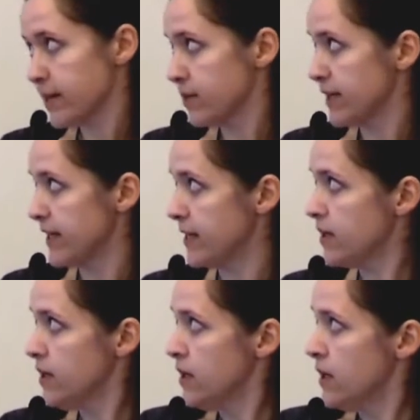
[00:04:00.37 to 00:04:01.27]

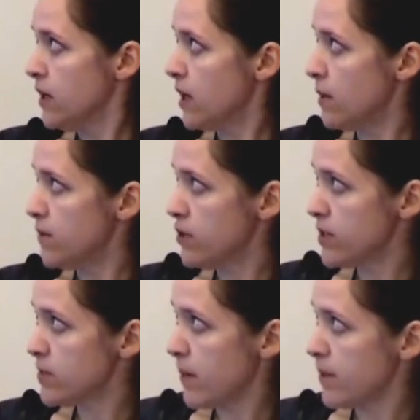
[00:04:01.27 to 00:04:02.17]
labeling, the
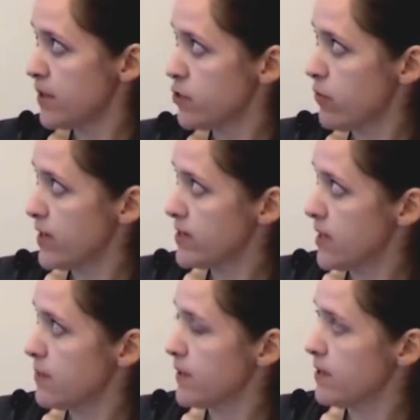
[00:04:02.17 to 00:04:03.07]
US population-wide
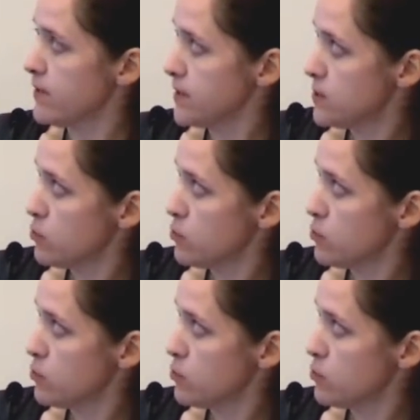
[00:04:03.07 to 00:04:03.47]
sampling of at